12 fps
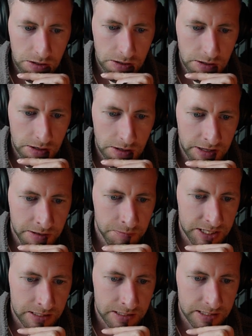And then we
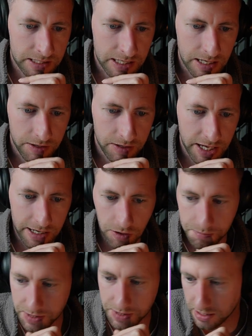can see here that it
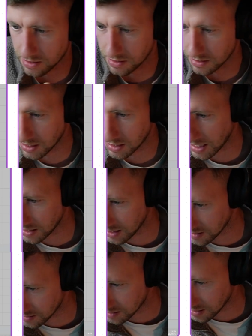updated the date
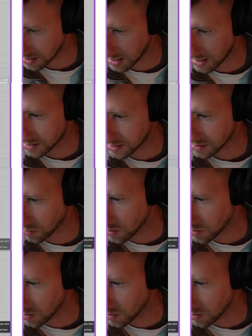as today. So